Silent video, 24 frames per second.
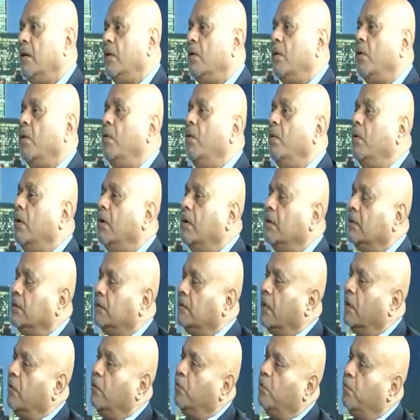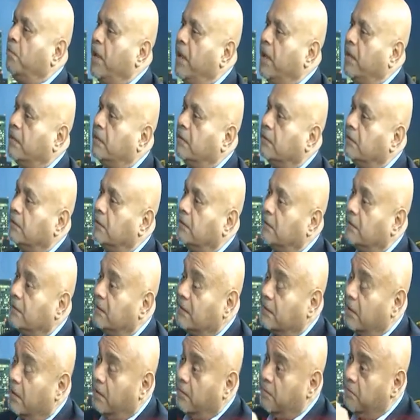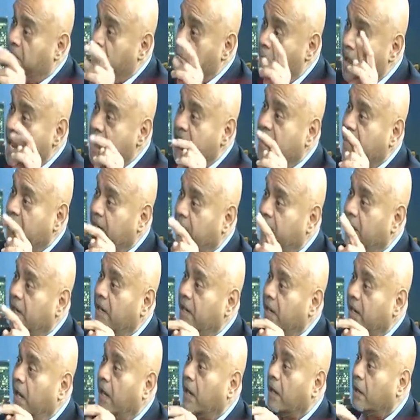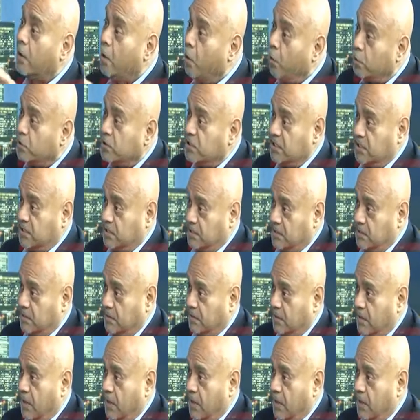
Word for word: who they're going to make the Make in India coaches